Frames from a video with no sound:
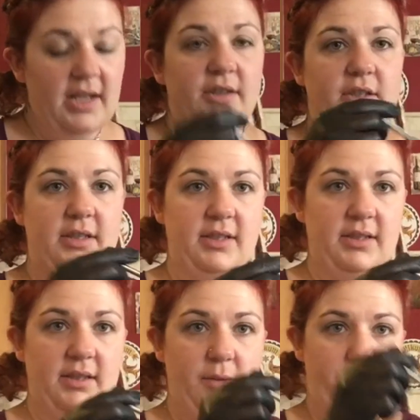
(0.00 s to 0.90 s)
So this
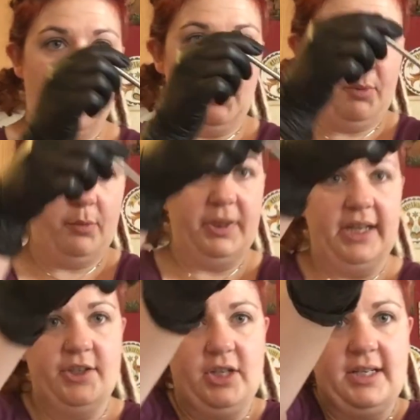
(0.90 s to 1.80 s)
is the purple
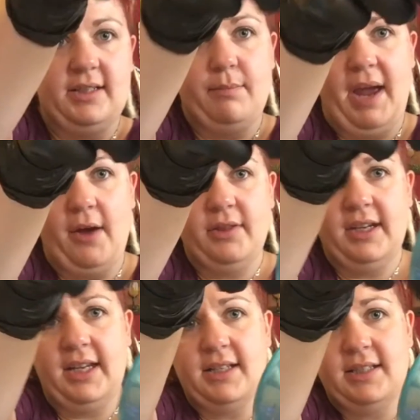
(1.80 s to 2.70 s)
bleach. It's about
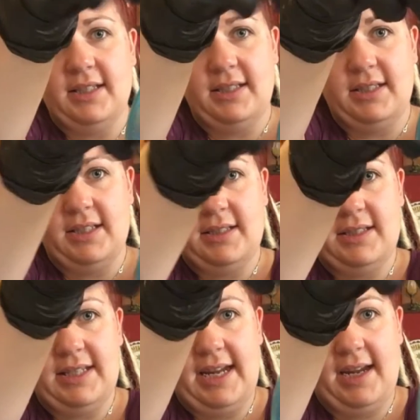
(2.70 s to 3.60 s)
the
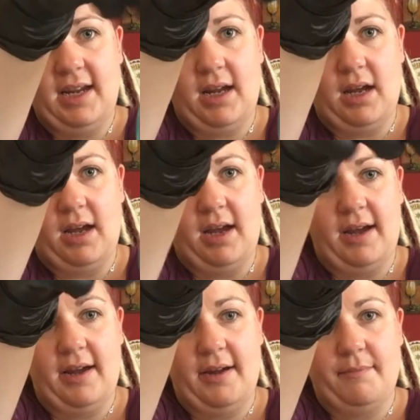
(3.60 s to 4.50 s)
consistency,
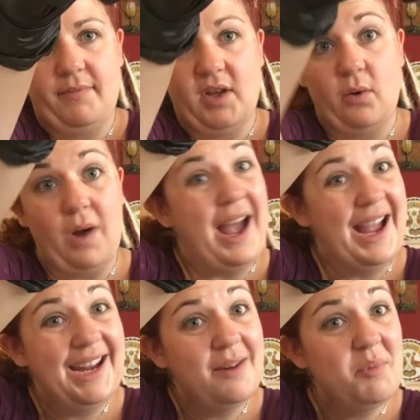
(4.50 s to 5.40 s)
though
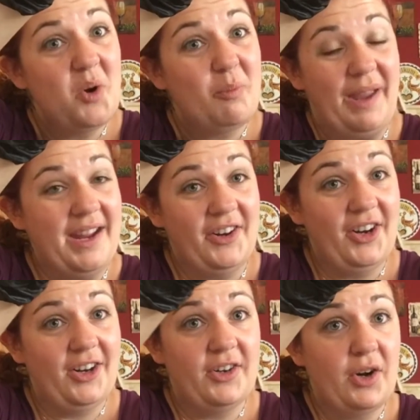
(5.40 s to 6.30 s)
I am no
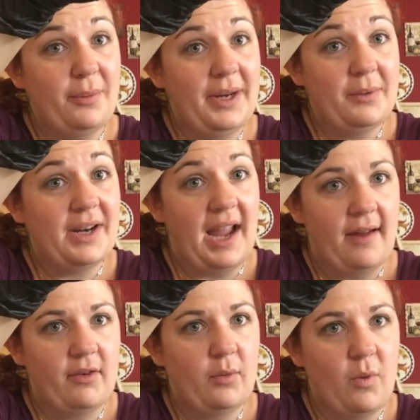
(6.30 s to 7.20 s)
baker. Nobody would
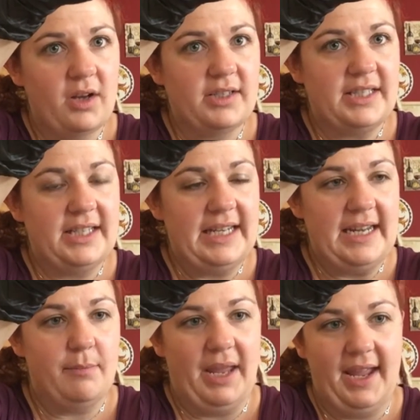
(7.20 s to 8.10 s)
ever want to
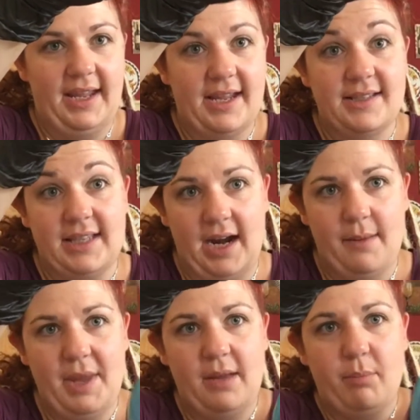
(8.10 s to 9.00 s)
eat pancakes that I
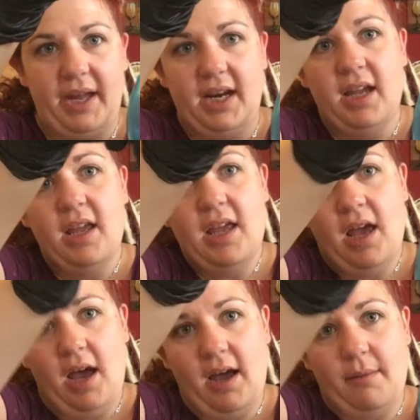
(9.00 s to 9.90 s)
make, but
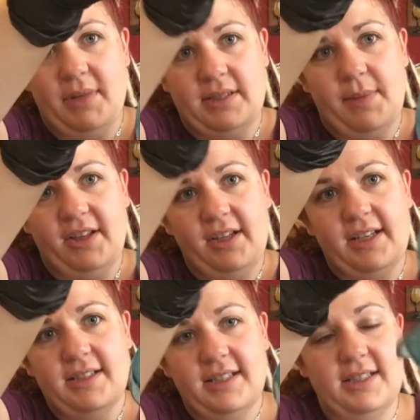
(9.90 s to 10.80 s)
it's about the
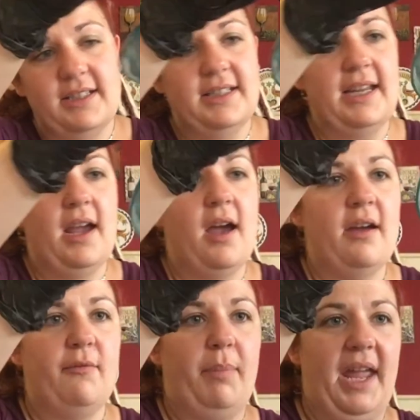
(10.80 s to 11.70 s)
consistency
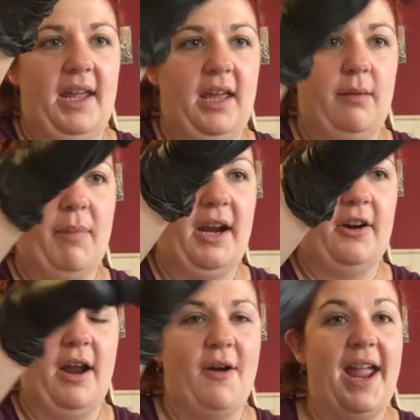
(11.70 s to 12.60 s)
of pancake
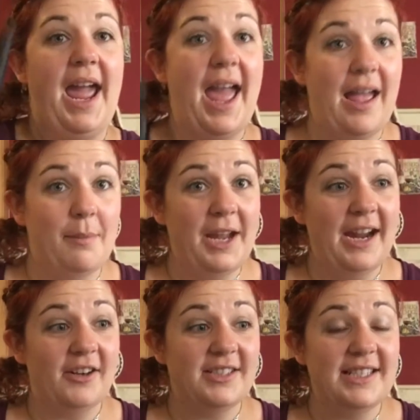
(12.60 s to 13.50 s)
batter. Now, I am a
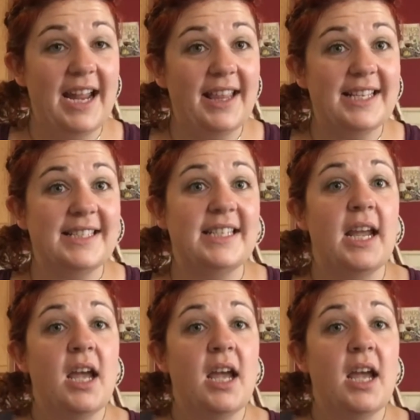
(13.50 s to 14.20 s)
hairstylist,